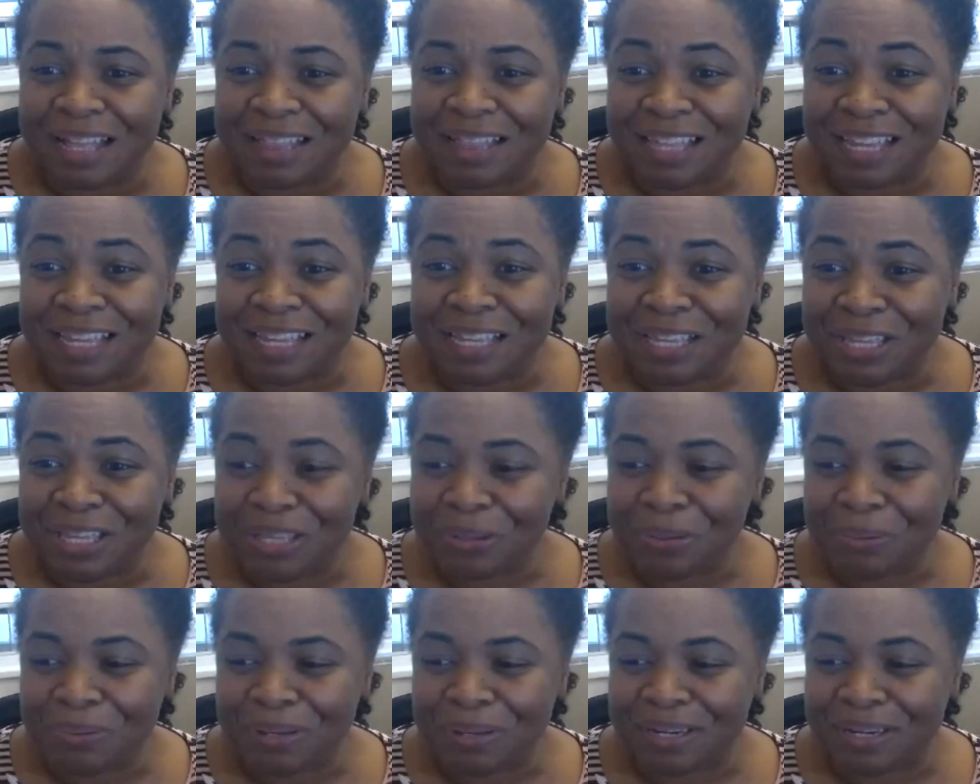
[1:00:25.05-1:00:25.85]
Thank
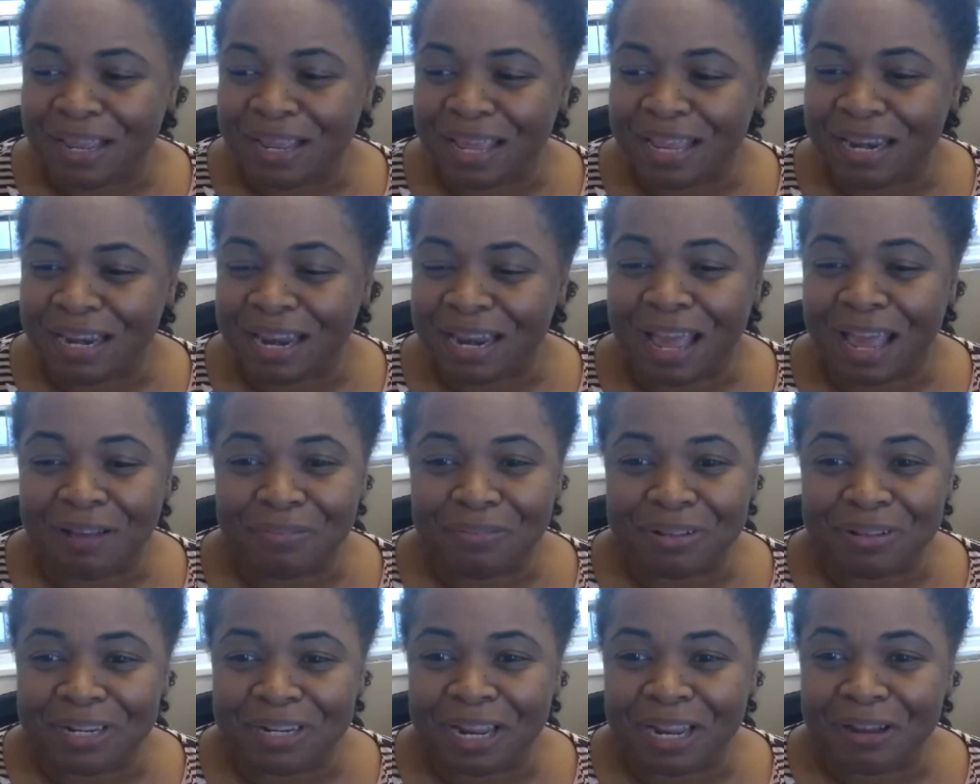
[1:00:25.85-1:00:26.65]
you and
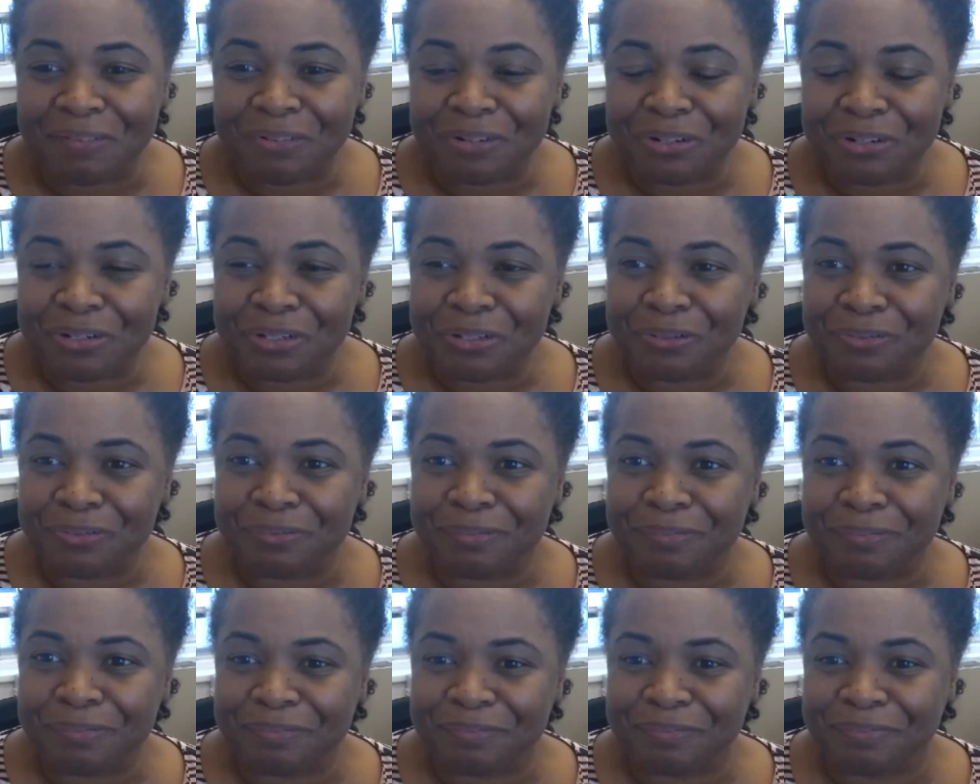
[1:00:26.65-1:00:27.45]
have a good
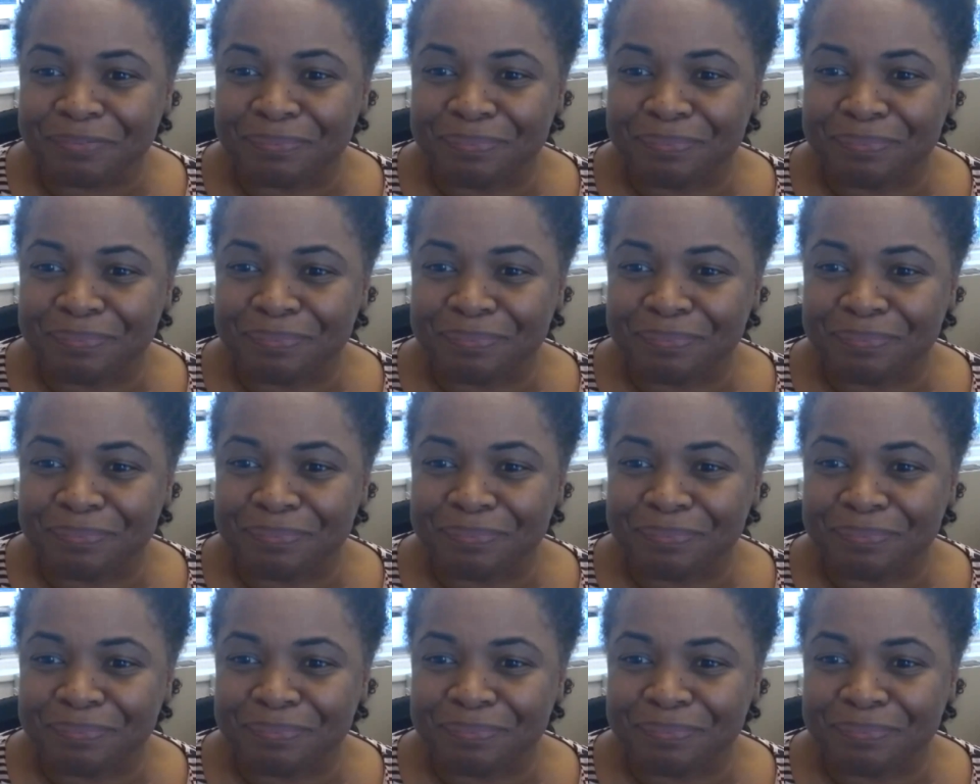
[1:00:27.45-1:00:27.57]
afternoon.